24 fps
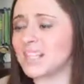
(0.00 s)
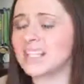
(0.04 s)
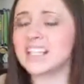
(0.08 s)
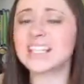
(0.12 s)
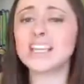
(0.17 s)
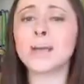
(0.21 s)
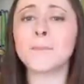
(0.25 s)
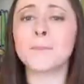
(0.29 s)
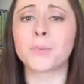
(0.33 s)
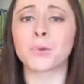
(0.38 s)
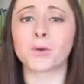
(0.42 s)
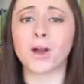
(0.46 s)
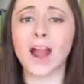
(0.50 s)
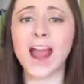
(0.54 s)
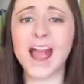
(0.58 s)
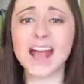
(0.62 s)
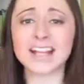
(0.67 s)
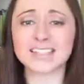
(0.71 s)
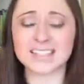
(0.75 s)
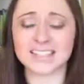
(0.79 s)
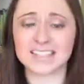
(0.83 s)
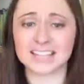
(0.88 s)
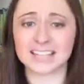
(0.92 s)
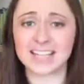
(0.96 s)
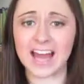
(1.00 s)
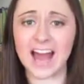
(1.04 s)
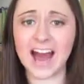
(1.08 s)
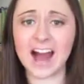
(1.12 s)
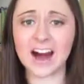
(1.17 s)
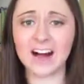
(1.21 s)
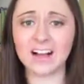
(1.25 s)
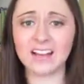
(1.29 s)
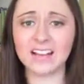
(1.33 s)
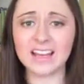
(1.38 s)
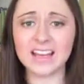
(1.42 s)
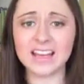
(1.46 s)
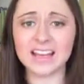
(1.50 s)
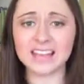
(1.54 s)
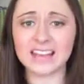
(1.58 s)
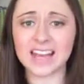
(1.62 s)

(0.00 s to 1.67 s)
Bratz doll.